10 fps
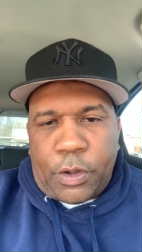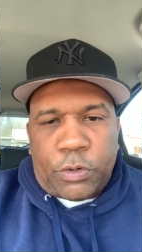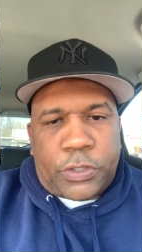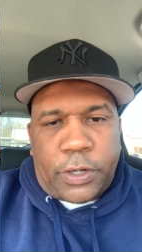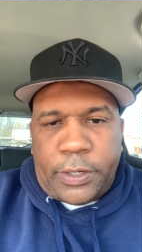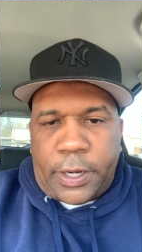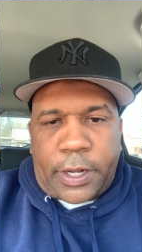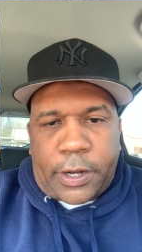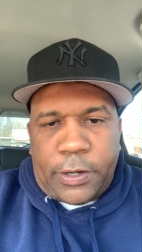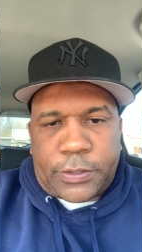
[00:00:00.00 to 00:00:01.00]
Go to another
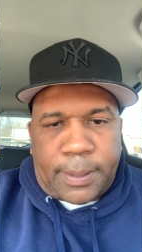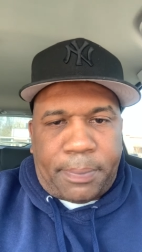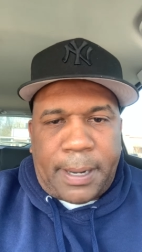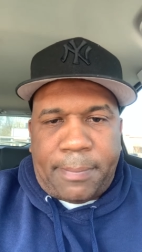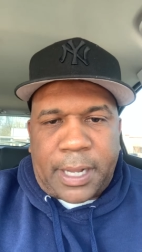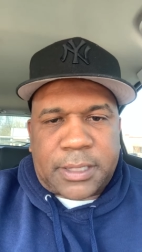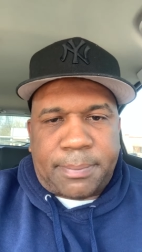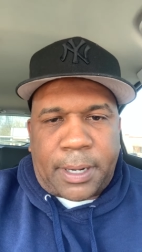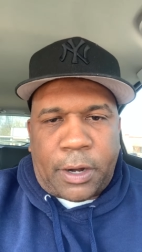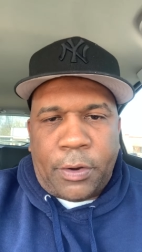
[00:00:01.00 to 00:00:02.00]
country and play
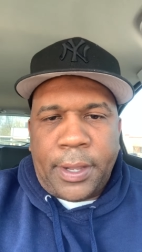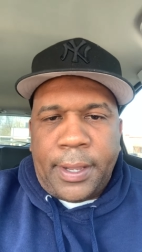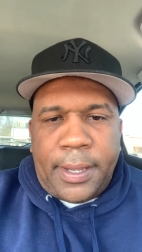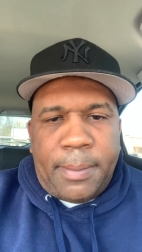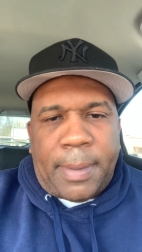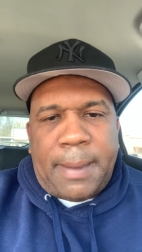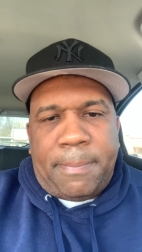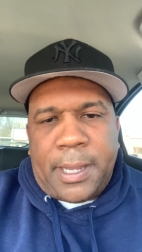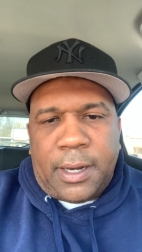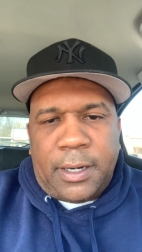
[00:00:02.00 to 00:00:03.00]
basketball. It might
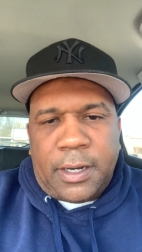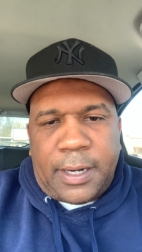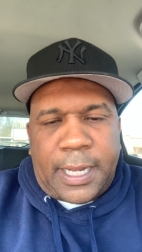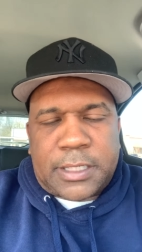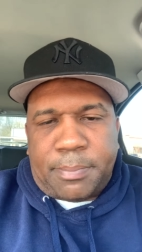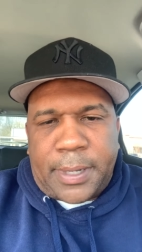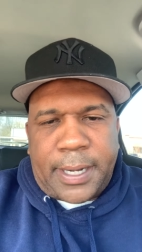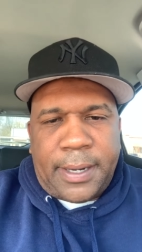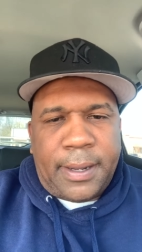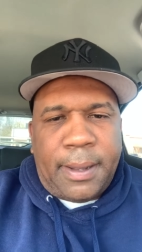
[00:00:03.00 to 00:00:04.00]
be a little less
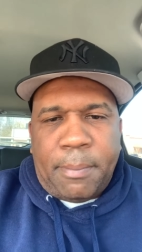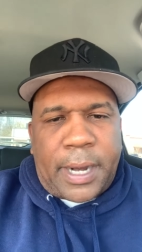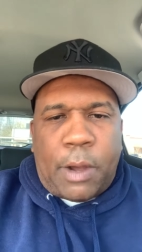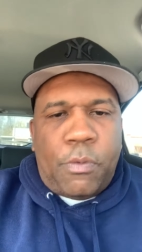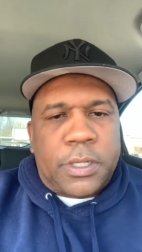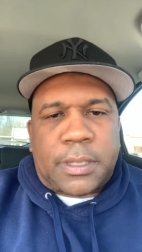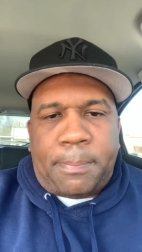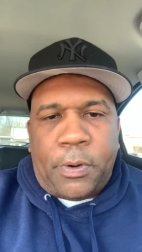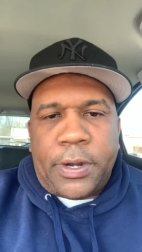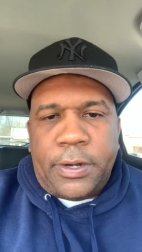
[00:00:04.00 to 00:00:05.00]
money, but I wouldn't
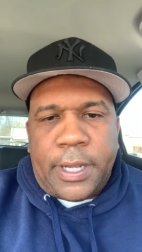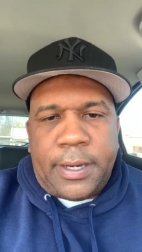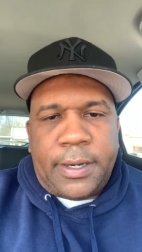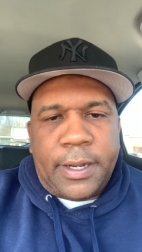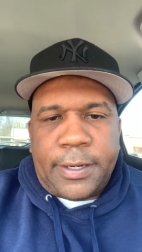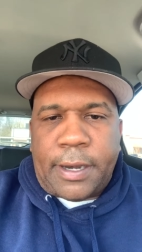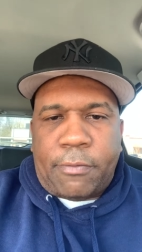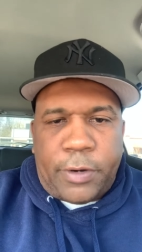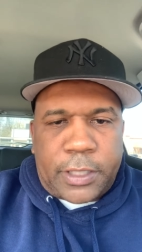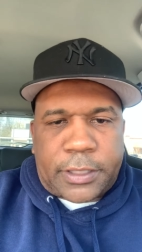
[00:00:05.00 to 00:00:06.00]
support nothing that
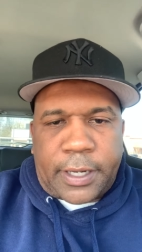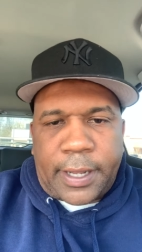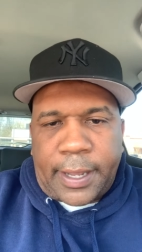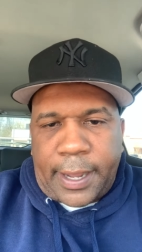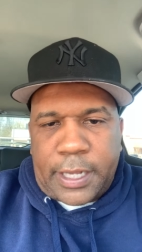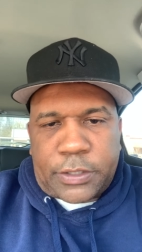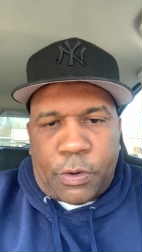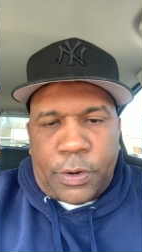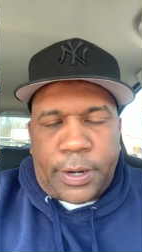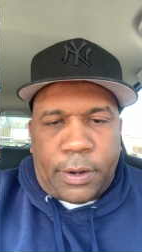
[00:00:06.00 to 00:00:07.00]
Russia has
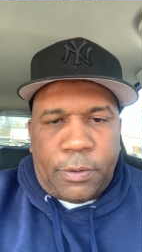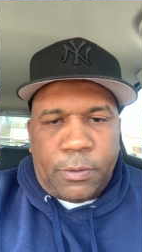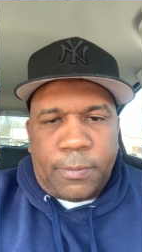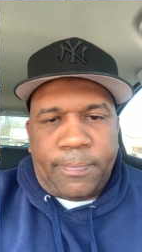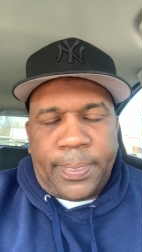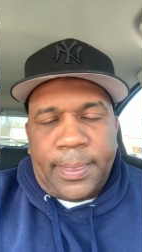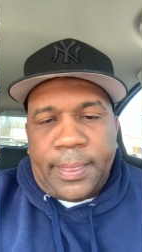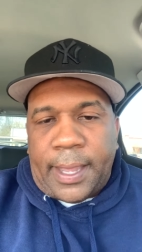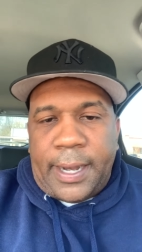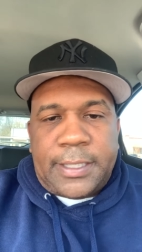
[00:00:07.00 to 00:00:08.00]
going on.
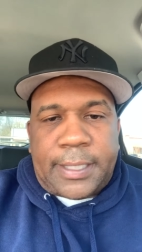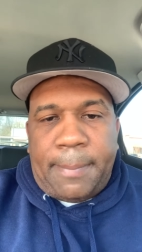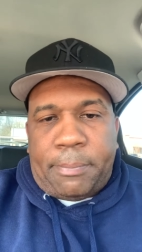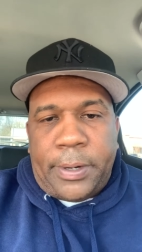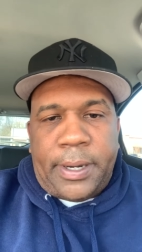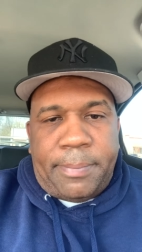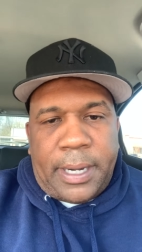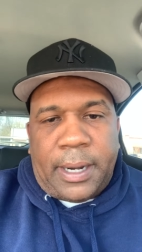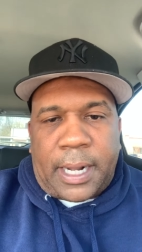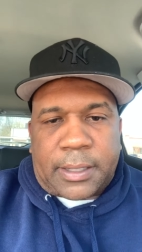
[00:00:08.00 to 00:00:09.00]
Now, they say Brittney
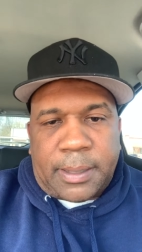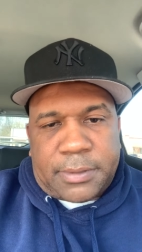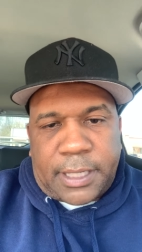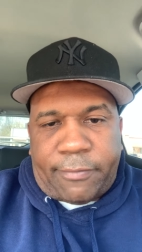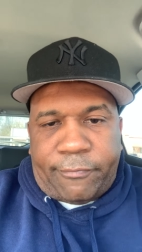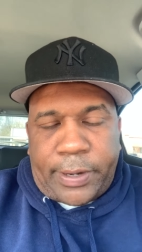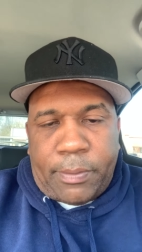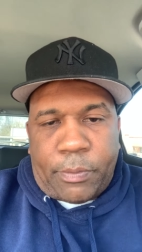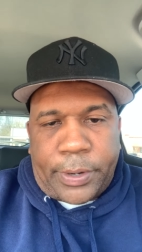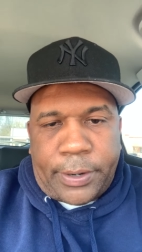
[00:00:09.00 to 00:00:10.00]
been locked up since
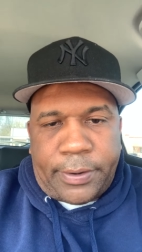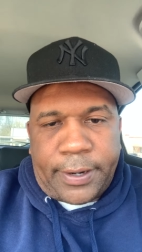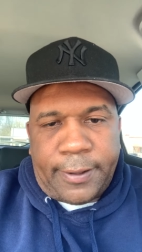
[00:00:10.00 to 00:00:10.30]
February.